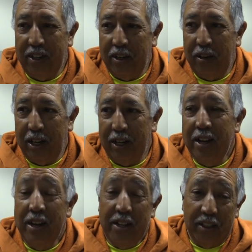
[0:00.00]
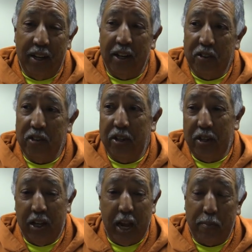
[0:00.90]
Like the next
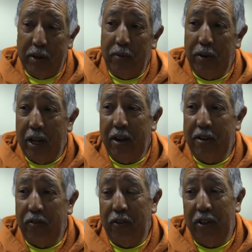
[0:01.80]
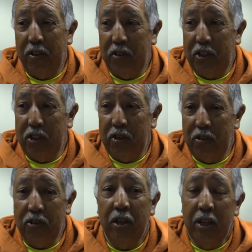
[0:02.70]
captain will have to fill those
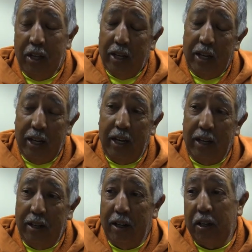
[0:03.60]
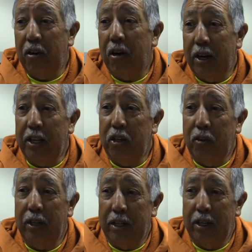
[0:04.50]
shoes. And they're already
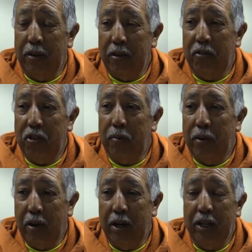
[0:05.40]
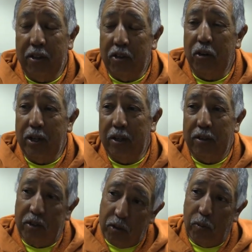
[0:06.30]
doing it. Some are already doing it
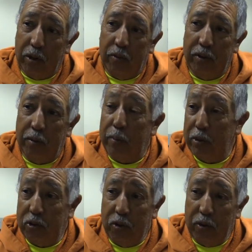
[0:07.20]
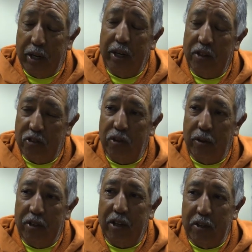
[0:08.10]
to work with the middle school kids. So
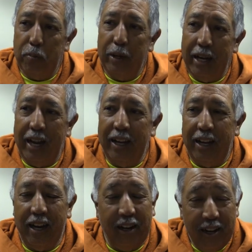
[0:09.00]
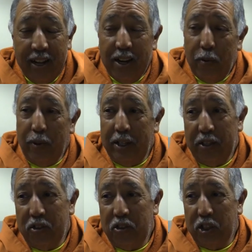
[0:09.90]
it's been handed down.
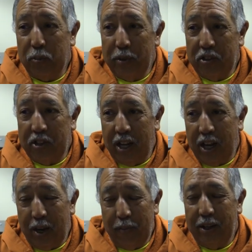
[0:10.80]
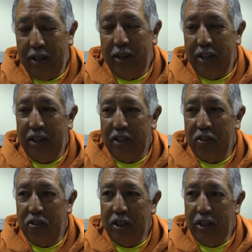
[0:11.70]
Within the 6 months' time, you can
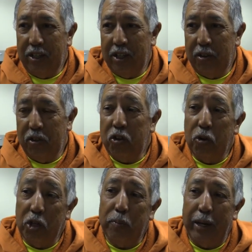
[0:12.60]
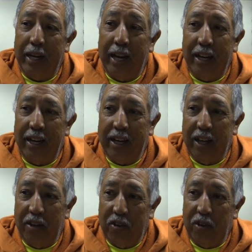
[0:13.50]
see, the torch being handed
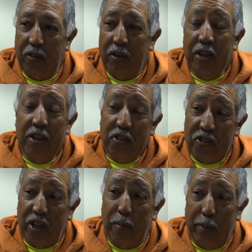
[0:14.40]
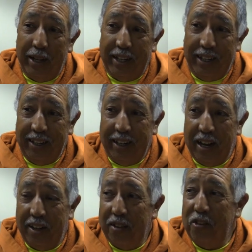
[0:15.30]
down to somebody
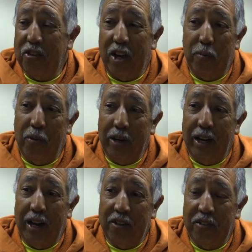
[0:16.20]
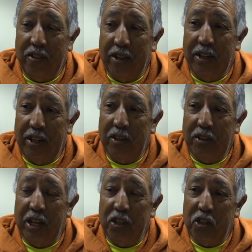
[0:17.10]
out of this sophomore class is going to,
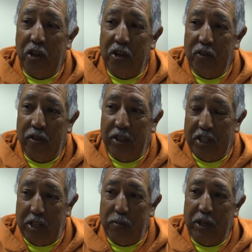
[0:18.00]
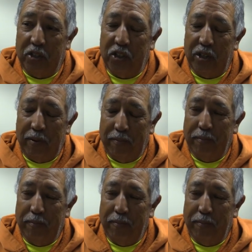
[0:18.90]
take charge for the team next year.